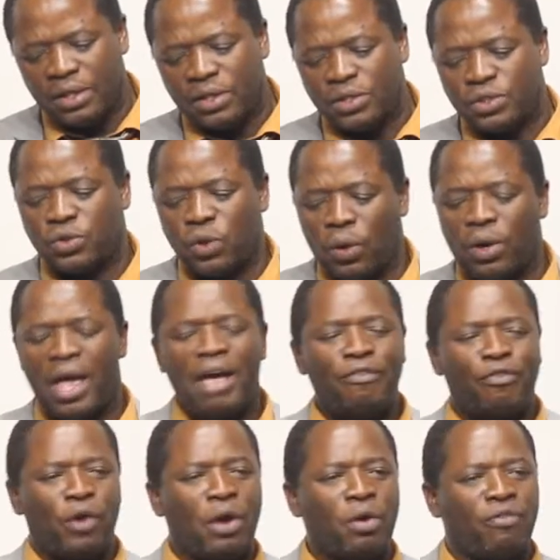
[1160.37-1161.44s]
So
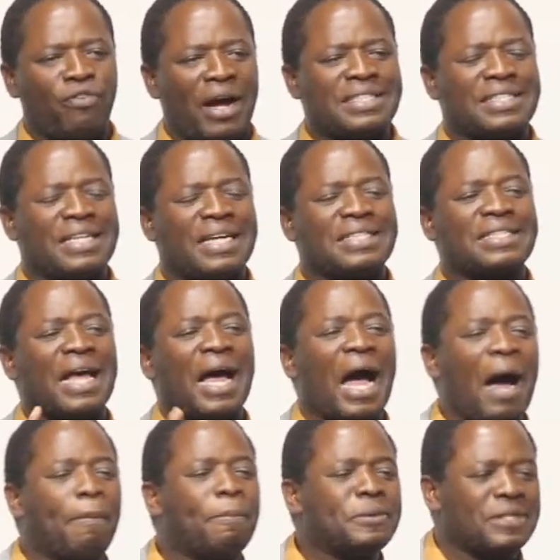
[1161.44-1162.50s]
every one of us is
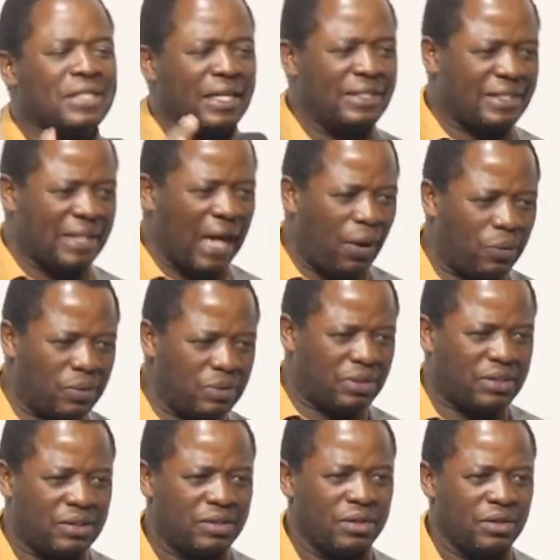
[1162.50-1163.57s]
ups and
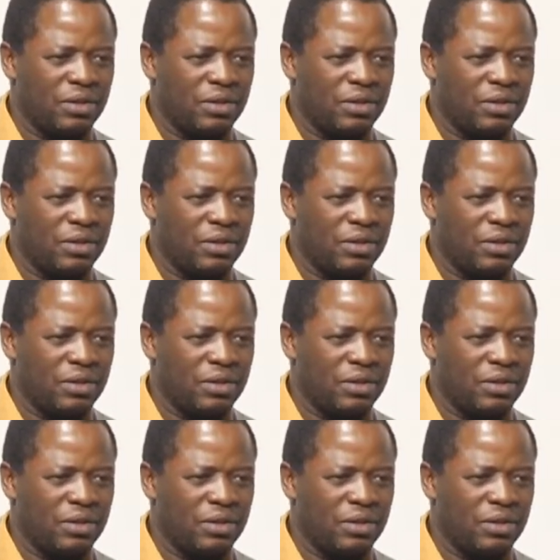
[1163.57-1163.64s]
downs.